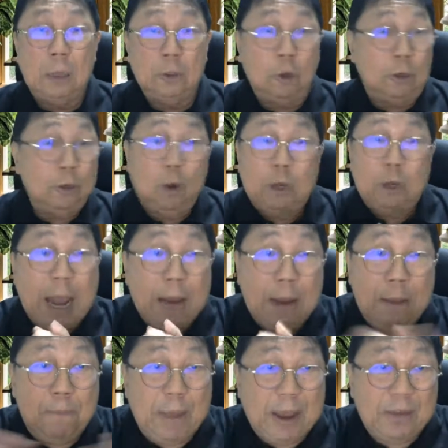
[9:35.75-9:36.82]
So those are
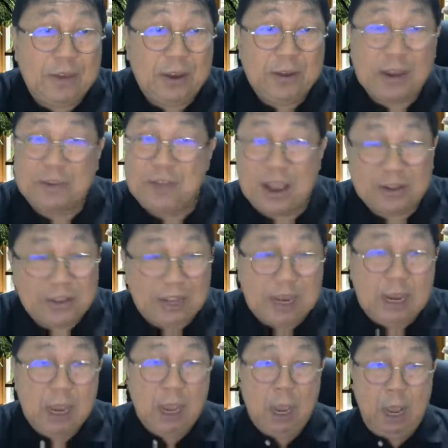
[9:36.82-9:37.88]
the basic. There's
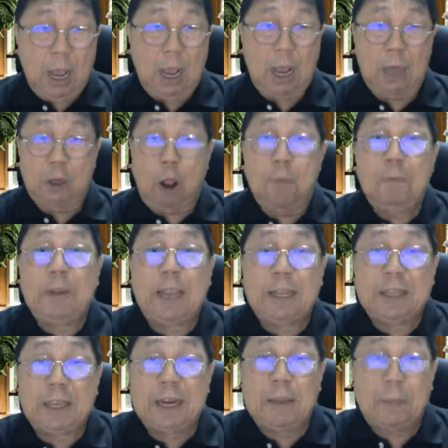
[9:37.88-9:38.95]
nothing
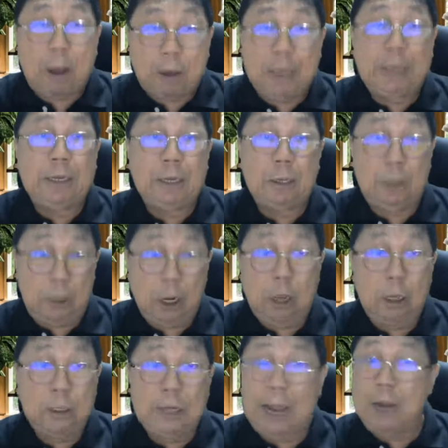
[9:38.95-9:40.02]
complicated about it.
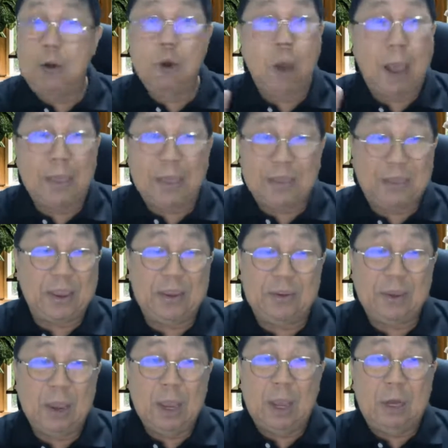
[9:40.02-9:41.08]
There are no other things.